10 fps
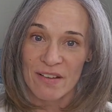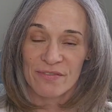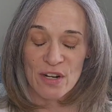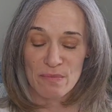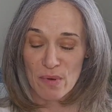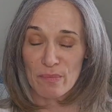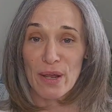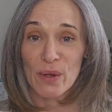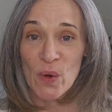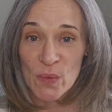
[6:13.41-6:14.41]
from my
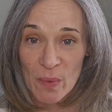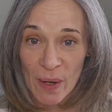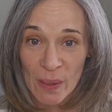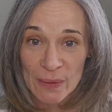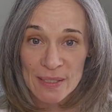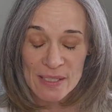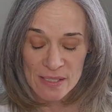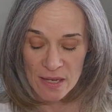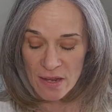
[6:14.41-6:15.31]
own parents,